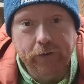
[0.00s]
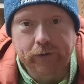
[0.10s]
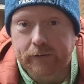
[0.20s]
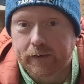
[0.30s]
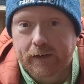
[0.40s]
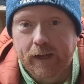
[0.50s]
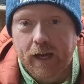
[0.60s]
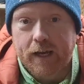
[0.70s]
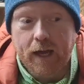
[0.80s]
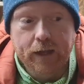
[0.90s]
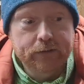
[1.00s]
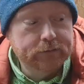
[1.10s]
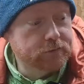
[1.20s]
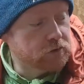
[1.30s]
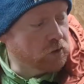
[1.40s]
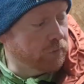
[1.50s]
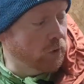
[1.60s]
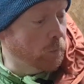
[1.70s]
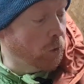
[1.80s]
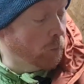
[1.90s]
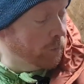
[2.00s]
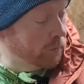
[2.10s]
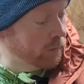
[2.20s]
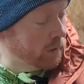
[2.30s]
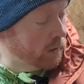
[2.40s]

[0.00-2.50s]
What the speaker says: the garden stuff at the moment.